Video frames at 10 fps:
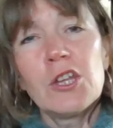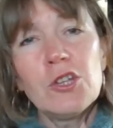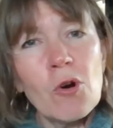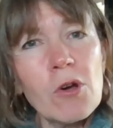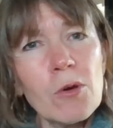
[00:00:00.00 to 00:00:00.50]

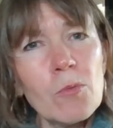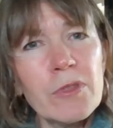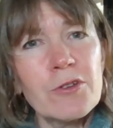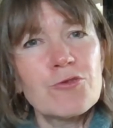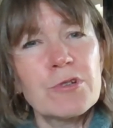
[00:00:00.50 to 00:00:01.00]
Yogurt with
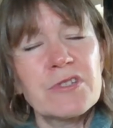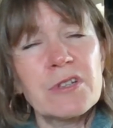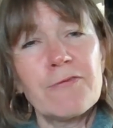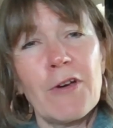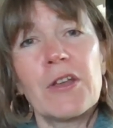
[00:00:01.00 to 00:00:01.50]
a drizzle
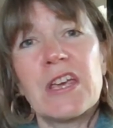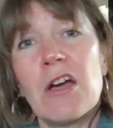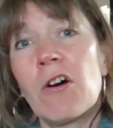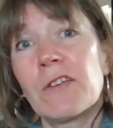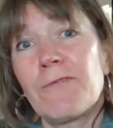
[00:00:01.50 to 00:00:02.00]
of honey,
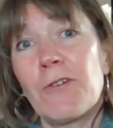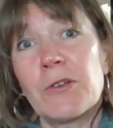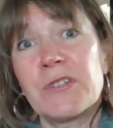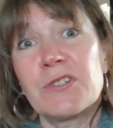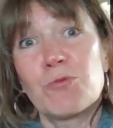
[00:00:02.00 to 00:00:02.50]
I
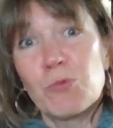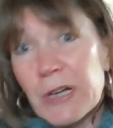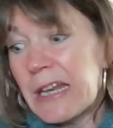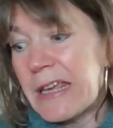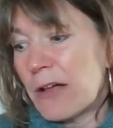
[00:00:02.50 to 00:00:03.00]
find, is
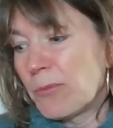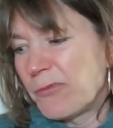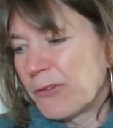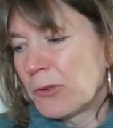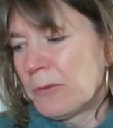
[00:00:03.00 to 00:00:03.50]
really
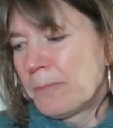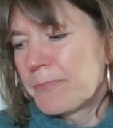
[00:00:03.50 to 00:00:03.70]
helpful.